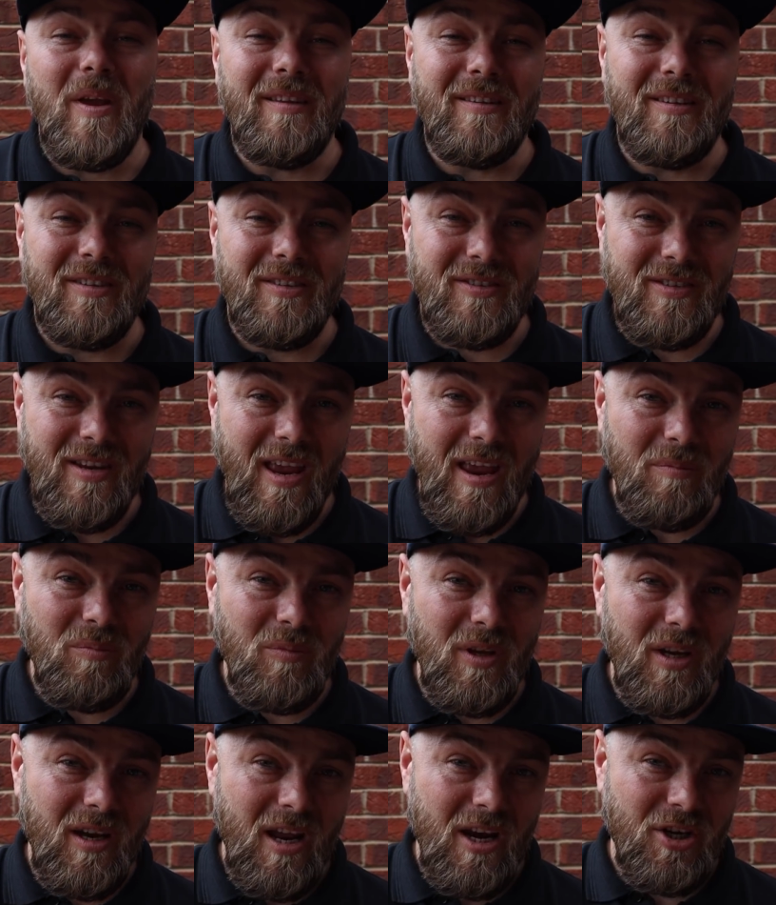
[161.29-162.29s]
in the same
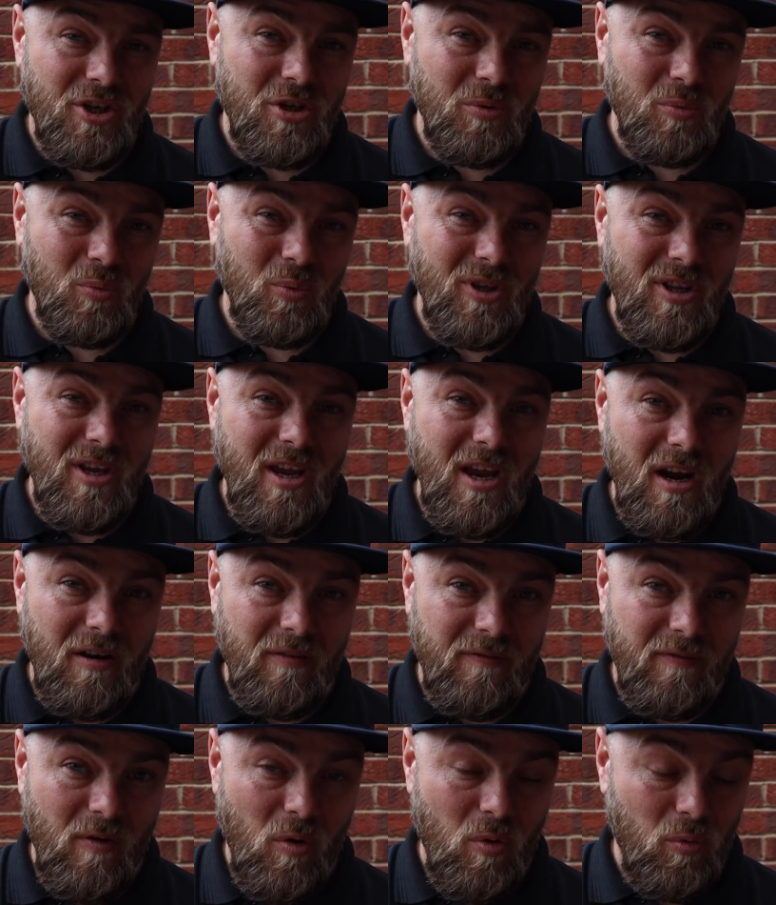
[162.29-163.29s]
direction with the
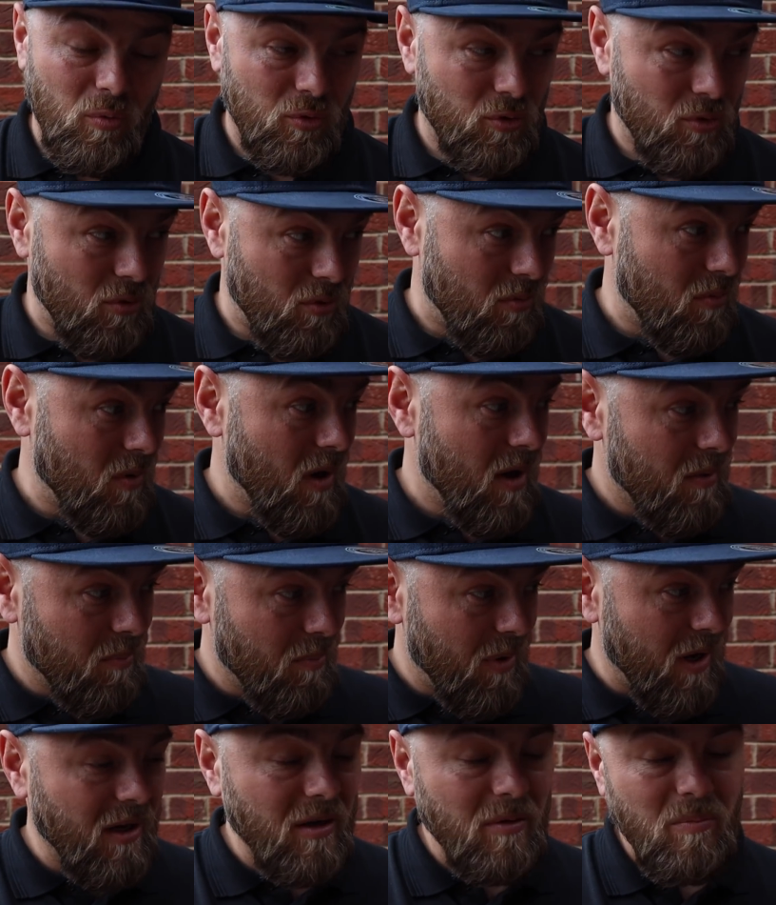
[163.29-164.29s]
airflow. So
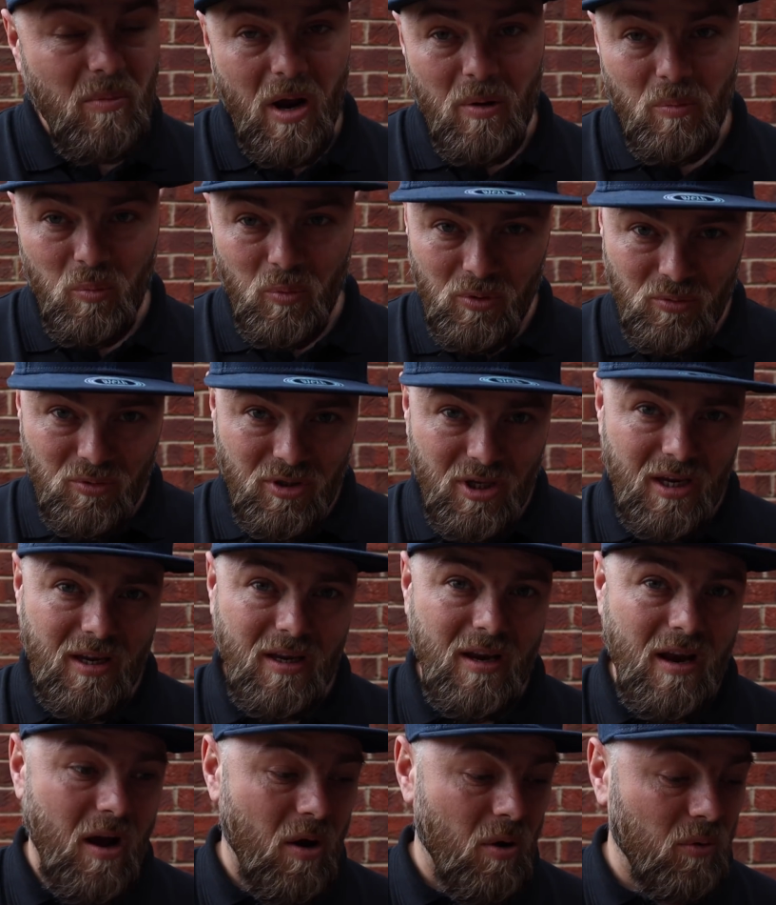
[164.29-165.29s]
bear in mind when you take
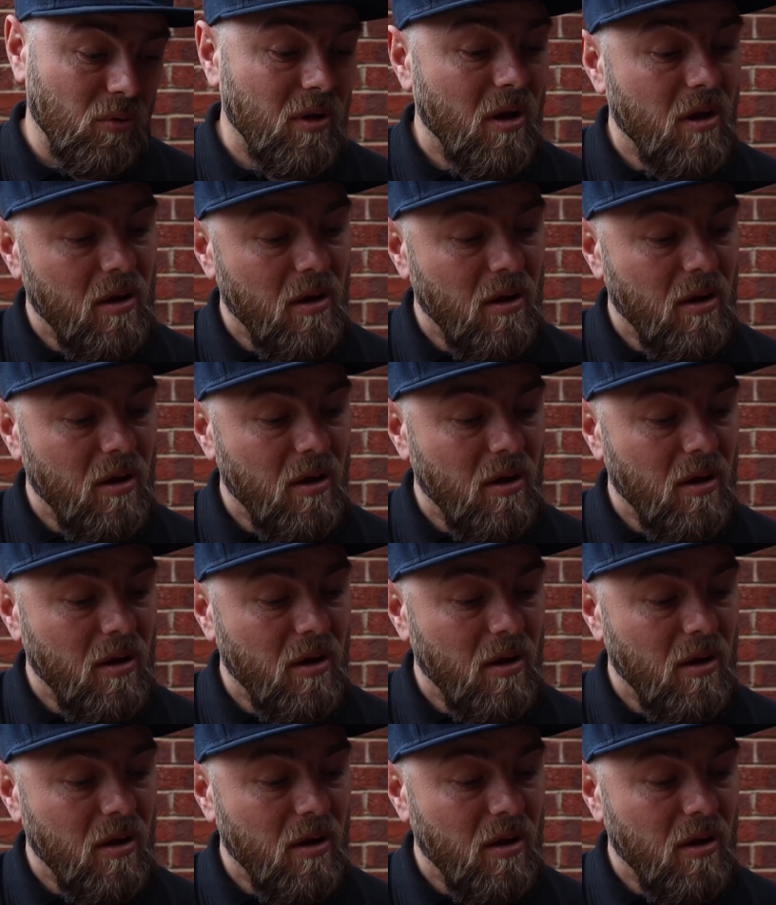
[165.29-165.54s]
it out,